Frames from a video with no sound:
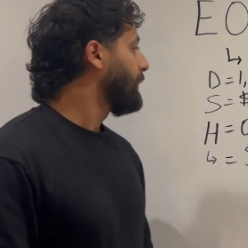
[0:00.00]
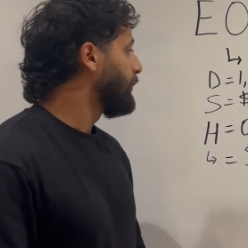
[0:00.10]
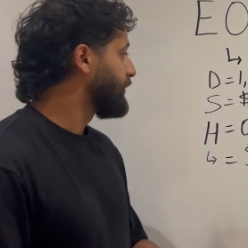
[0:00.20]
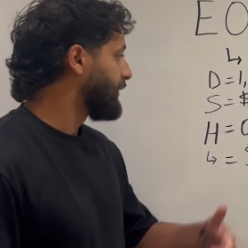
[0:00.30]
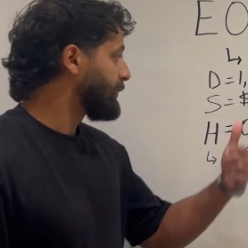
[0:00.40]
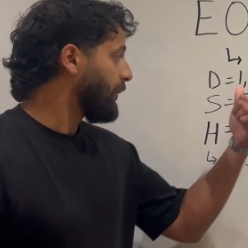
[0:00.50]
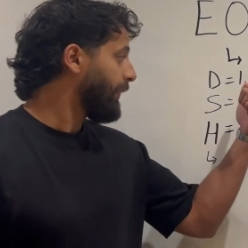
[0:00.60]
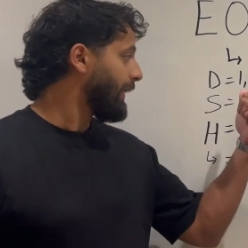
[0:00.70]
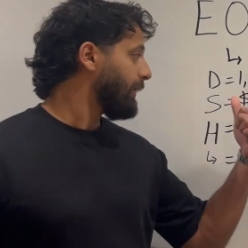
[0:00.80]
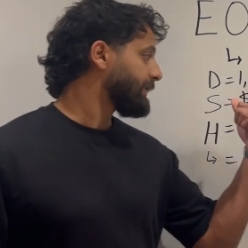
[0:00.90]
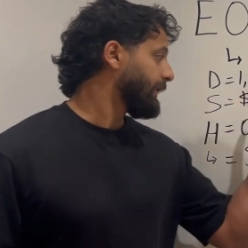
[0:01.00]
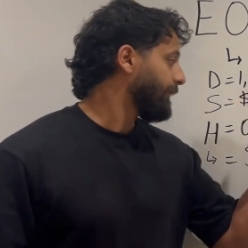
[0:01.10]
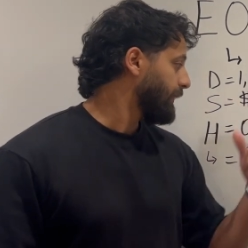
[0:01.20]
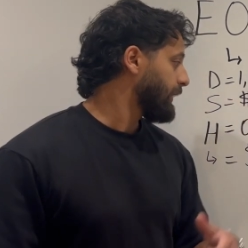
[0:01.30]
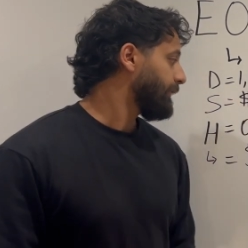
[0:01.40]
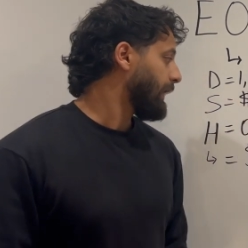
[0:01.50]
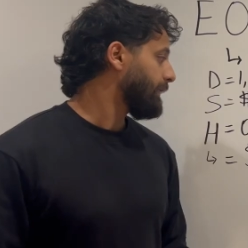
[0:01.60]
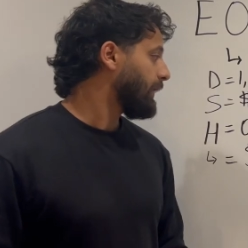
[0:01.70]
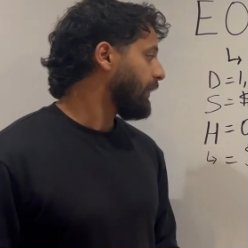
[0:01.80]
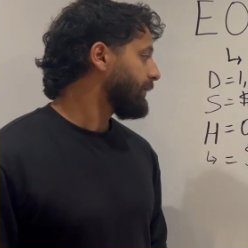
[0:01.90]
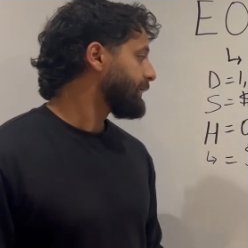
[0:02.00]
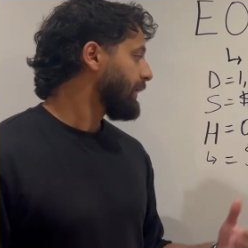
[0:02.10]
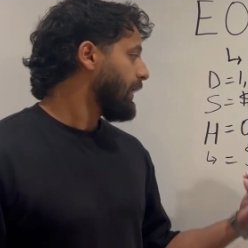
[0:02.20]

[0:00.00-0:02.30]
which is $1,055,